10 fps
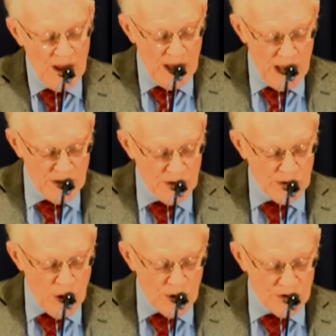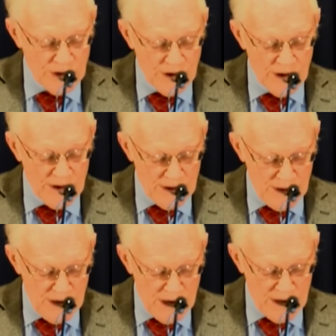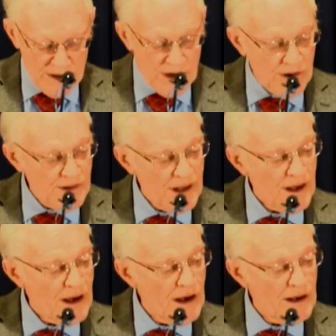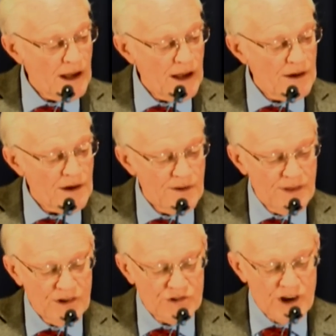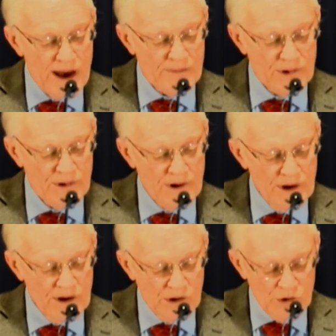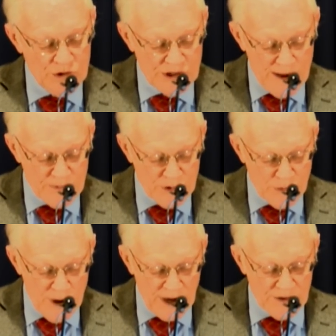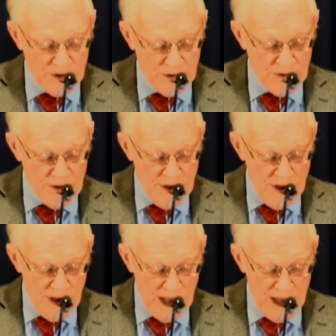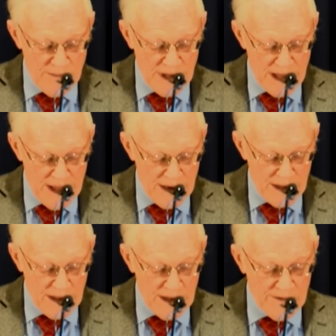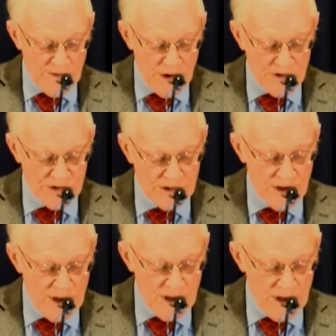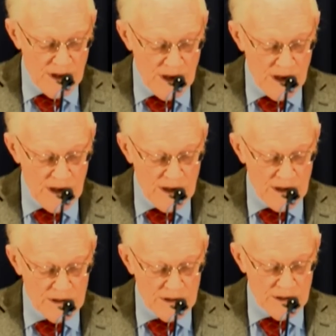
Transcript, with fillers: And you'll notice here uh, near the uh, end of this chapter, Luke chapter 22, and beginning in verse uh,